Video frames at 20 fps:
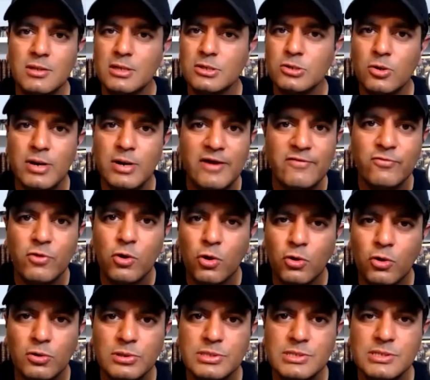They don't have
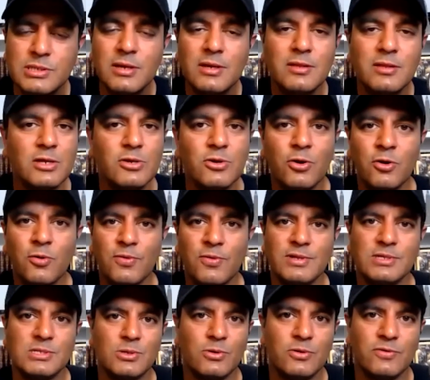goals. They don't know what
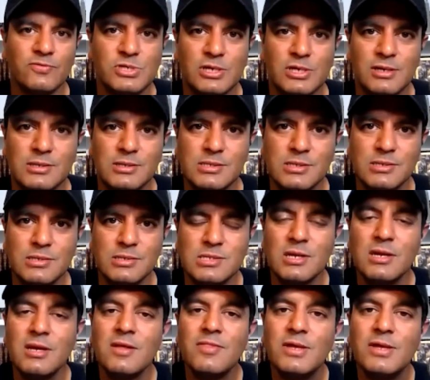their zone of genius is.